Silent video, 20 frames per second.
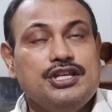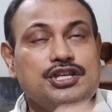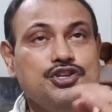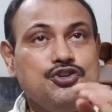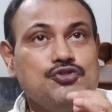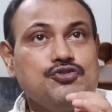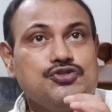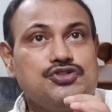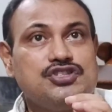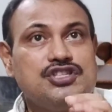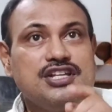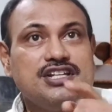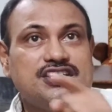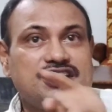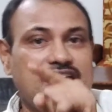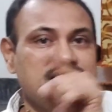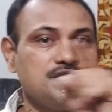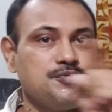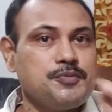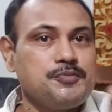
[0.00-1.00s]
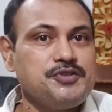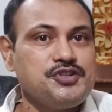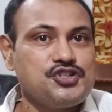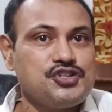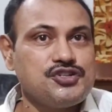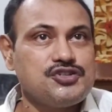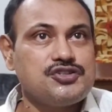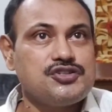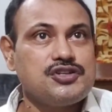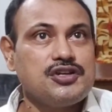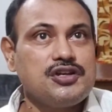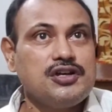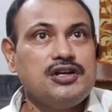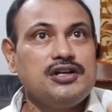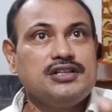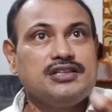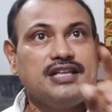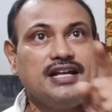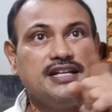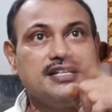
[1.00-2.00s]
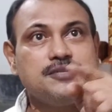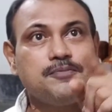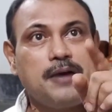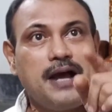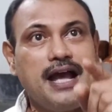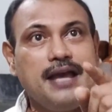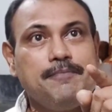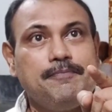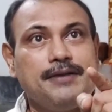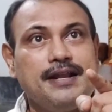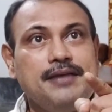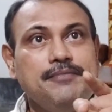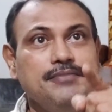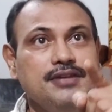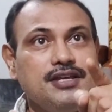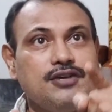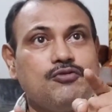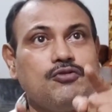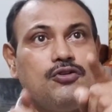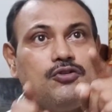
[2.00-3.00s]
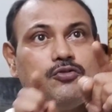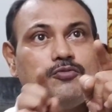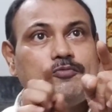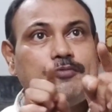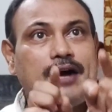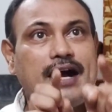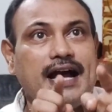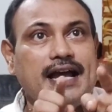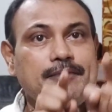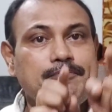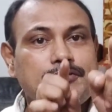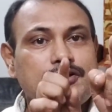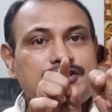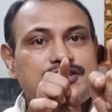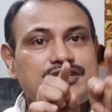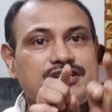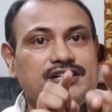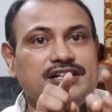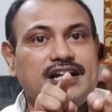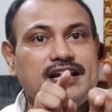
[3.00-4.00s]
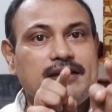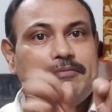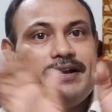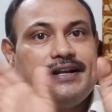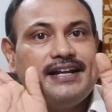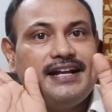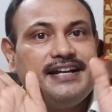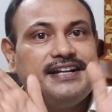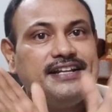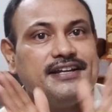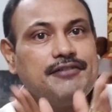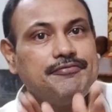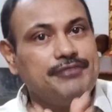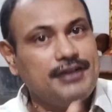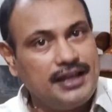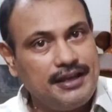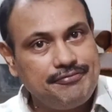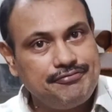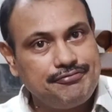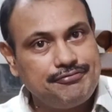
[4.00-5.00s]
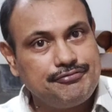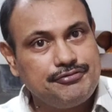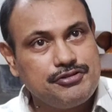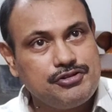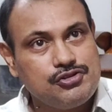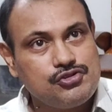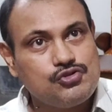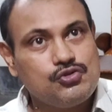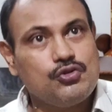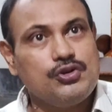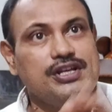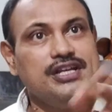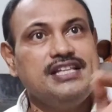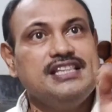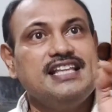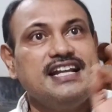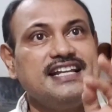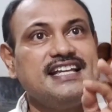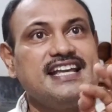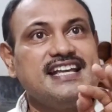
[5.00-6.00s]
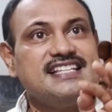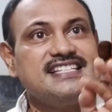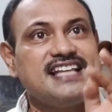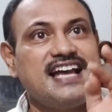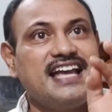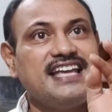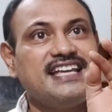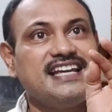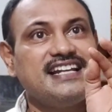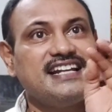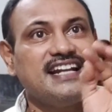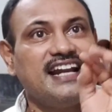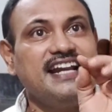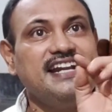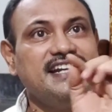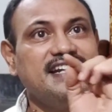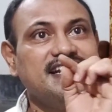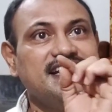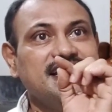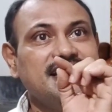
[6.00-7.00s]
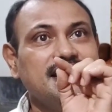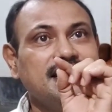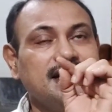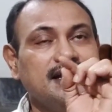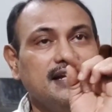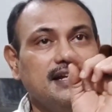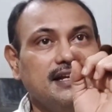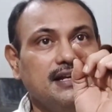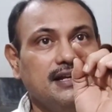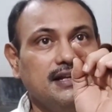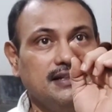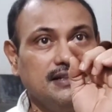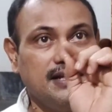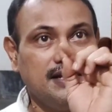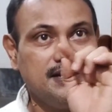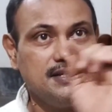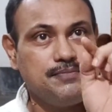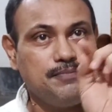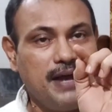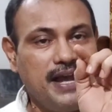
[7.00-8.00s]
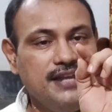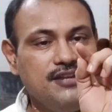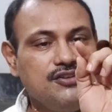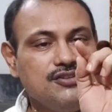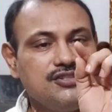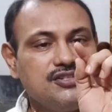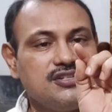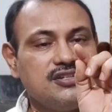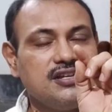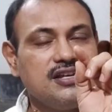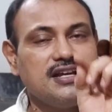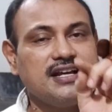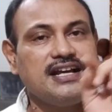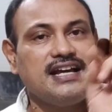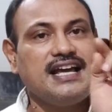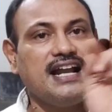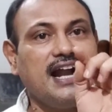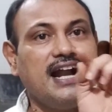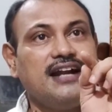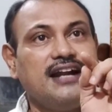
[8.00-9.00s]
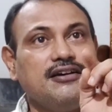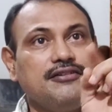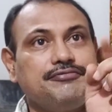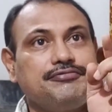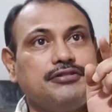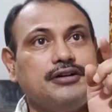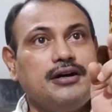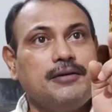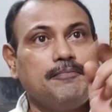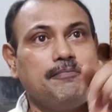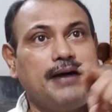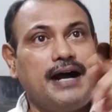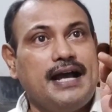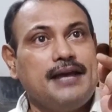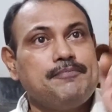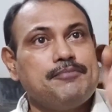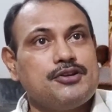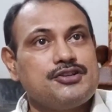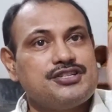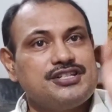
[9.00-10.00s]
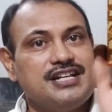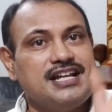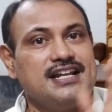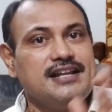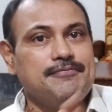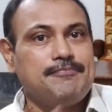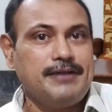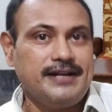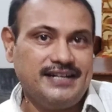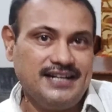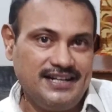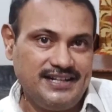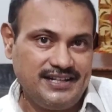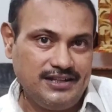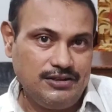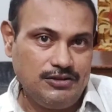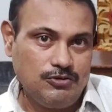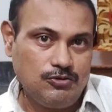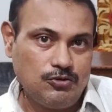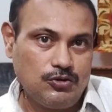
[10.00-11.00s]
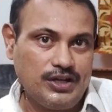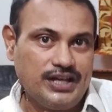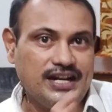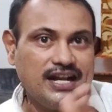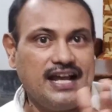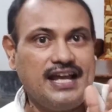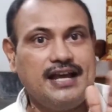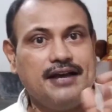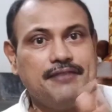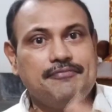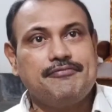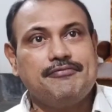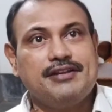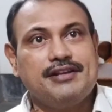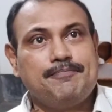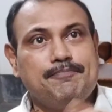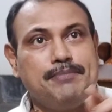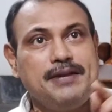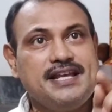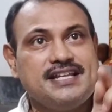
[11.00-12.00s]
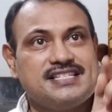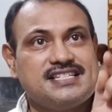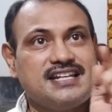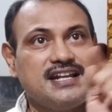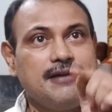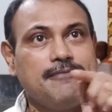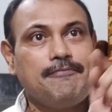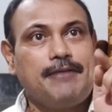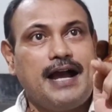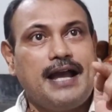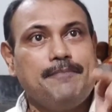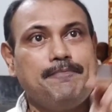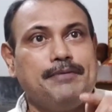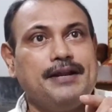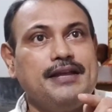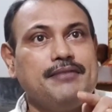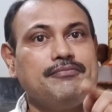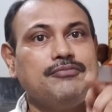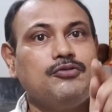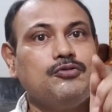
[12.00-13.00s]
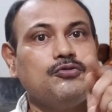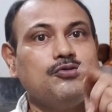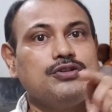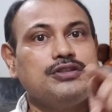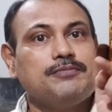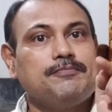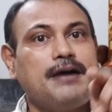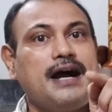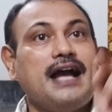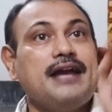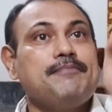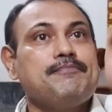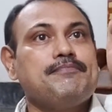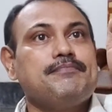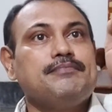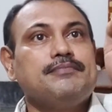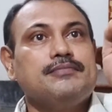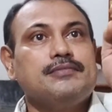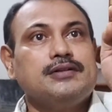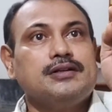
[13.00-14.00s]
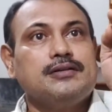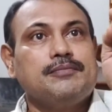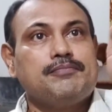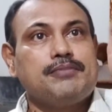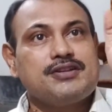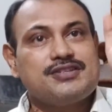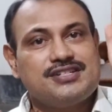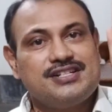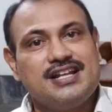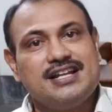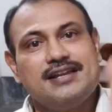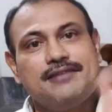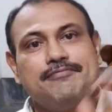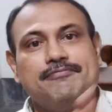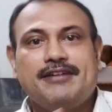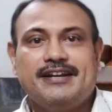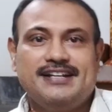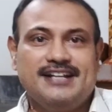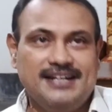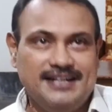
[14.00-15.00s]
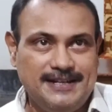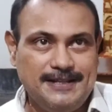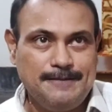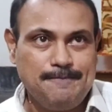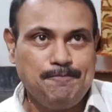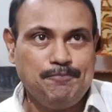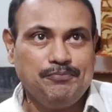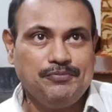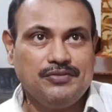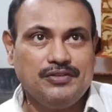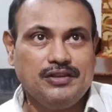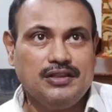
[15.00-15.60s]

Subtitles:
use the transformations, that is phi prime equal to phi plus del by del T of F. So in that case I can write that is minus grad of phi plus del F by del T, where I have replaced phi prime with phi plus del F by del T.